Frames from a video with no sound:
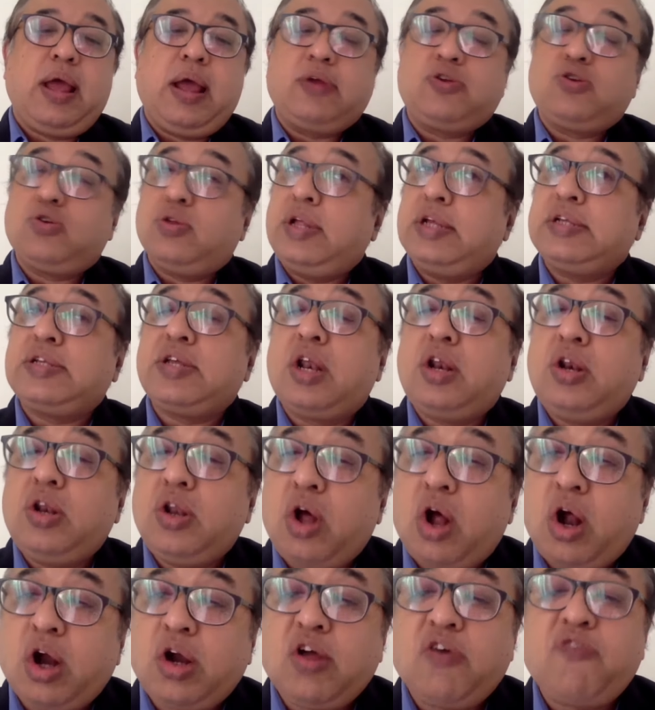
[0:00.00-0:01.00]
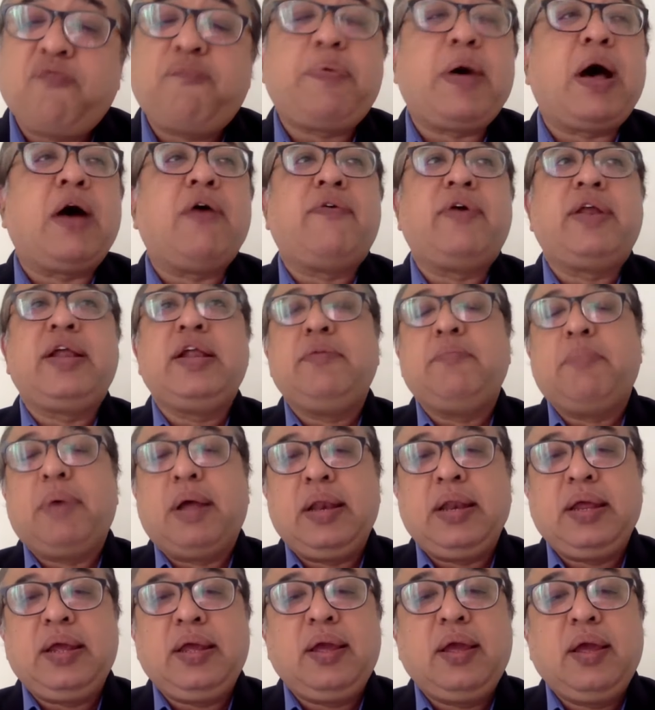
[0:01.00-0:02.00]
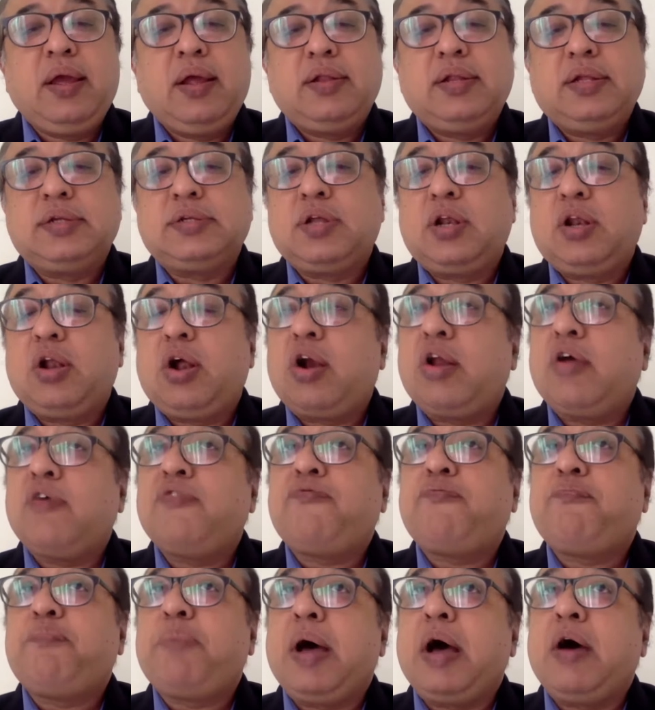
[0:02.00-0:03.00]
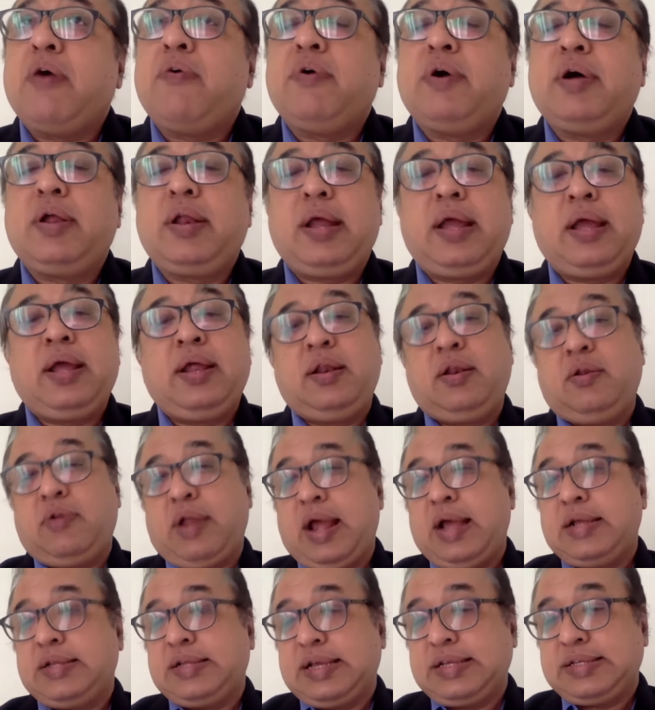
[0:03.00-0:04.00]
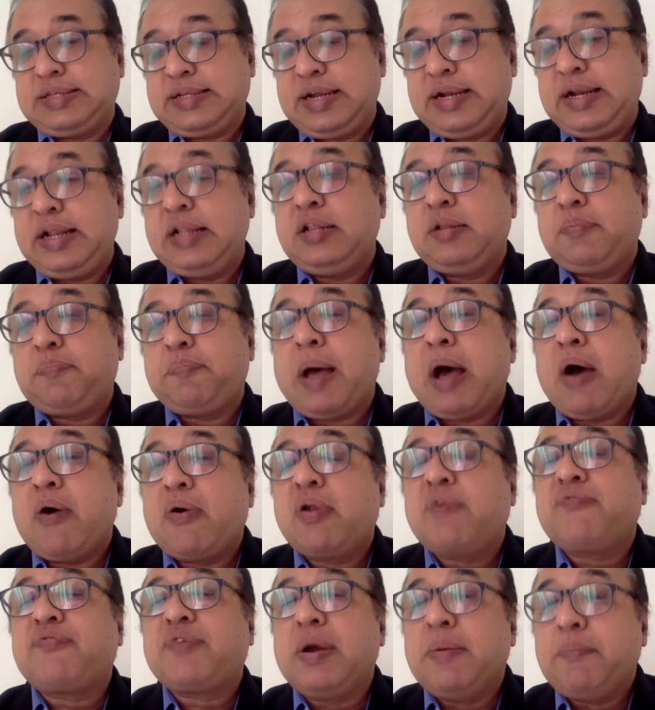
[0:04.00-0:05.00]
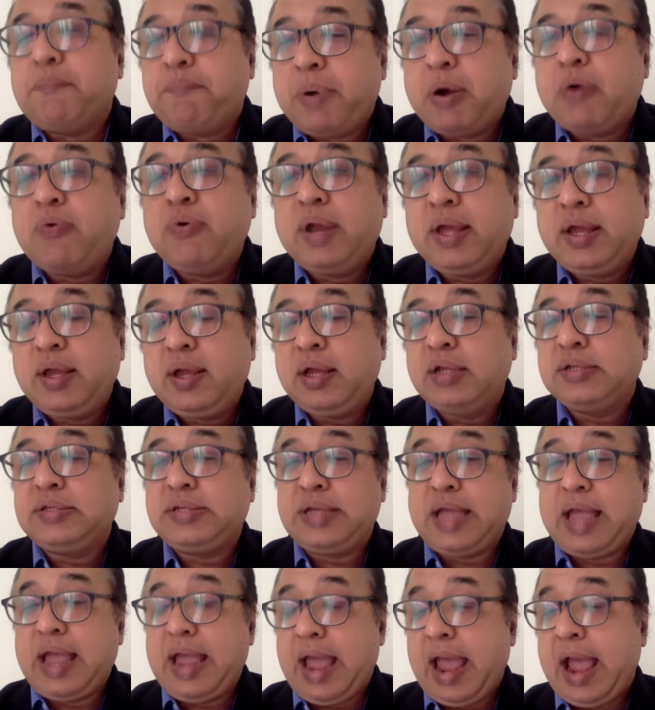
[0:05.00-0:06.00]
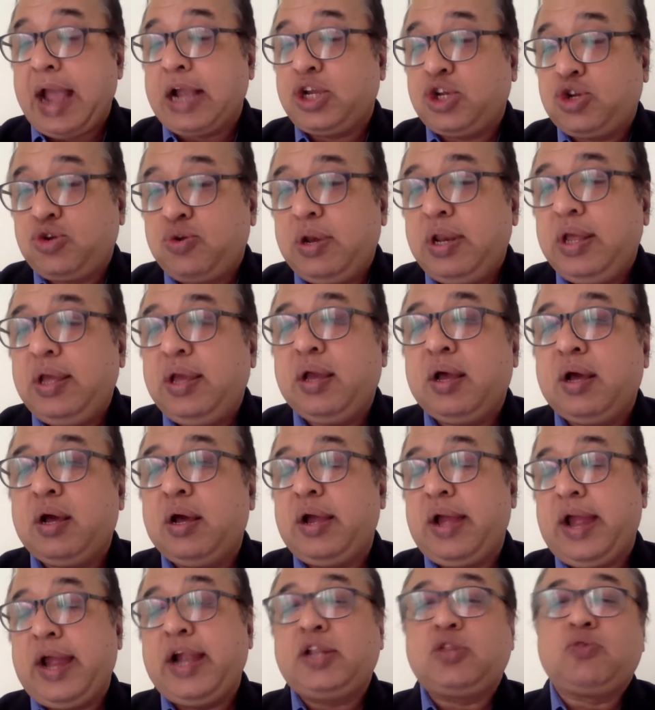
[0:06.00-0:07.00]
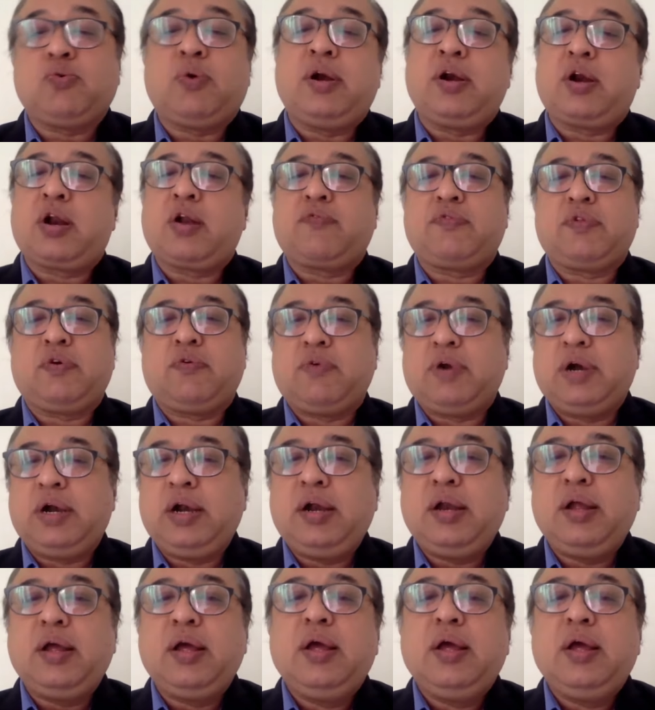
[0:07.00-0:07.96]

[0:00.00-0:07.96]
So there's a lot of power in money. There's a lot of power in, as I said, in power of compounding is actually an 8th wonder of the world.